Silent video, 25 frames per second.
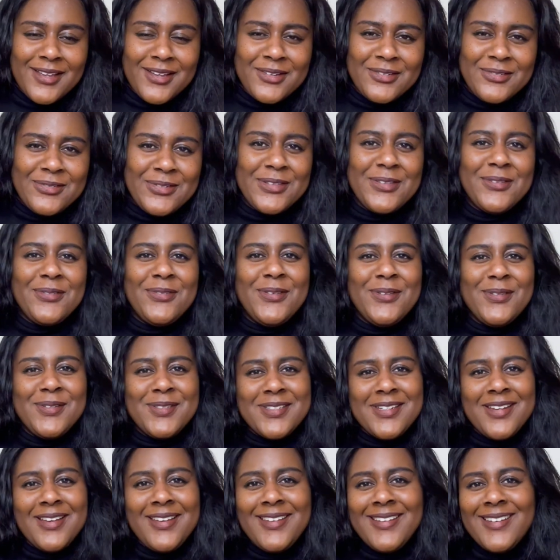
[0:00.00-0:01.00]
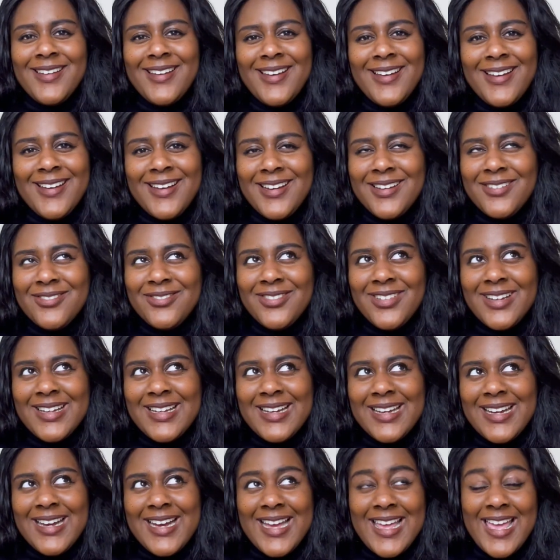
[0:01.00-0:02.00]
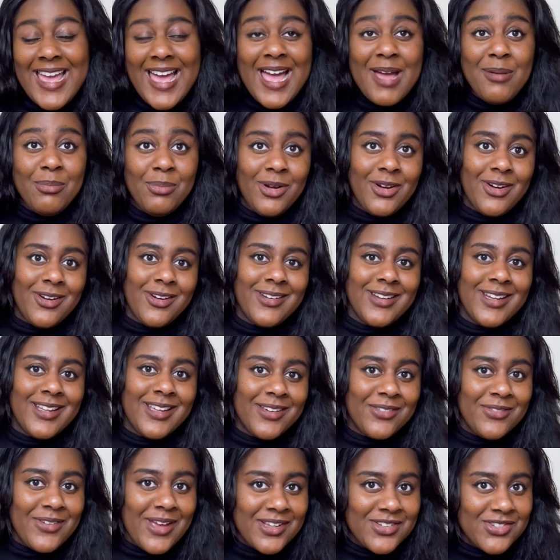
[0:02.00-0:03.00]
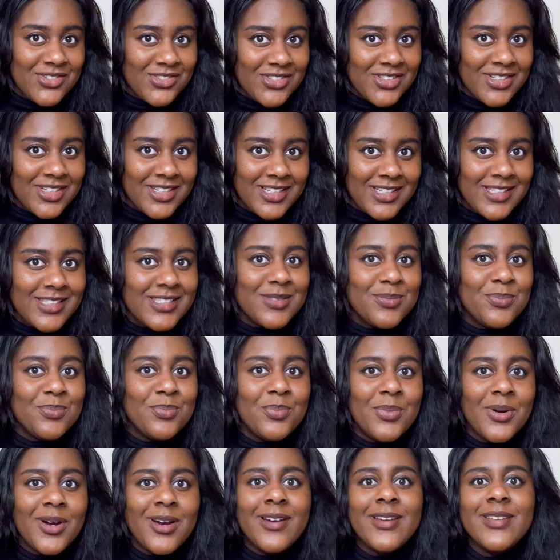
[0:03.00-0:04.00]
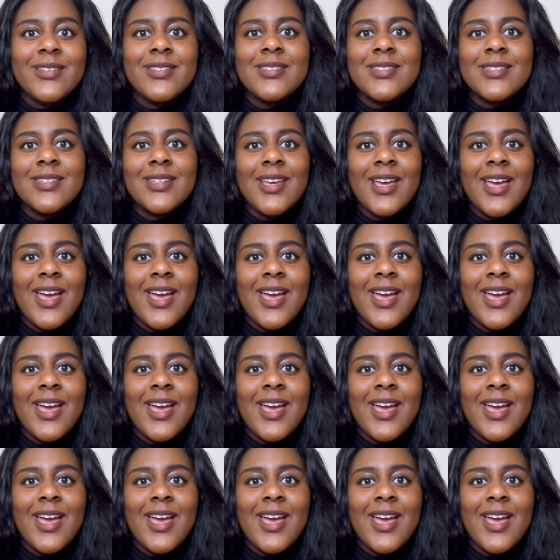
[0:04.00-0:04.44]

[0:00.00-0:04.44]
For the future, I am currently a fashion journalist, but